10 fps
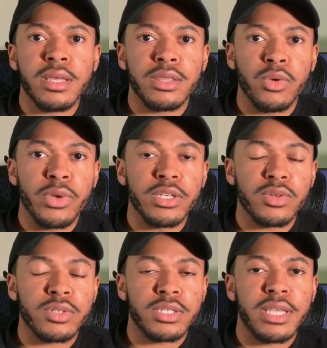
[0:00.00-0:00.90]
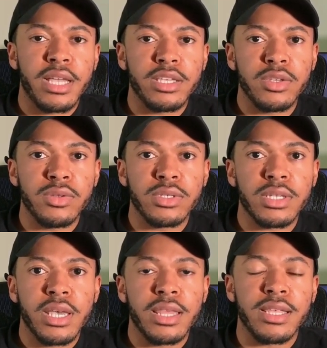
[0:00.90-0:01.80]
the resources that I used,
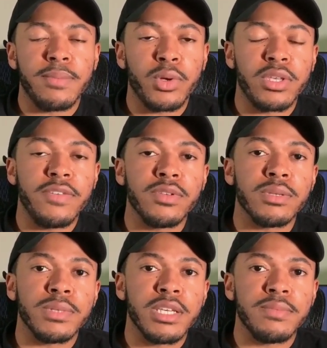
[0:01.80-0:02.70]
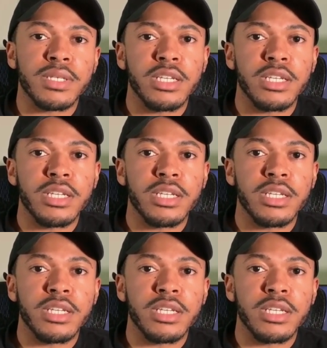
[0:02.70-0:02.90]
and then I'm going to give you some tips